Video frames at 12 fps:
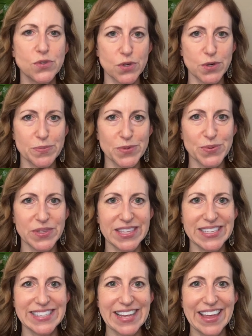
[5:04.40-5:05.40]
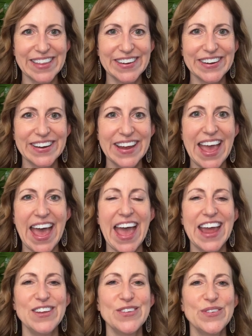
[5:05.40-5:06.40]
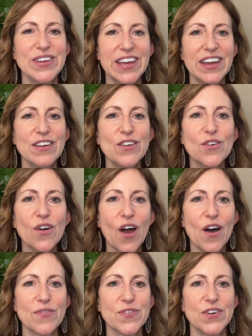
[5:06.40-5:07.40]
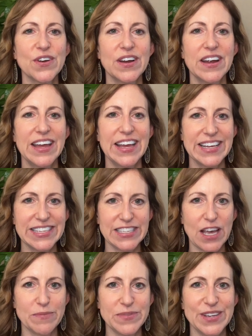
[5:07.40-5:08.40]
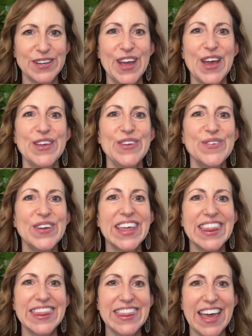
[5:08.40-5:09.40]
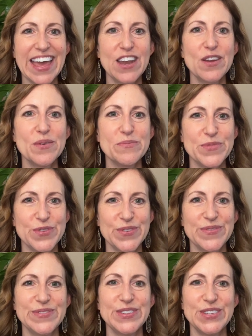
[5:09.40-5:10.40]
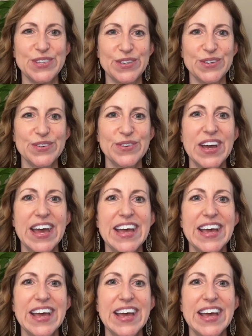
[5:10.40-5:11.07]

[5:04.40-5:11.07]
terms with the seller and you get your offer accepted, you can then move to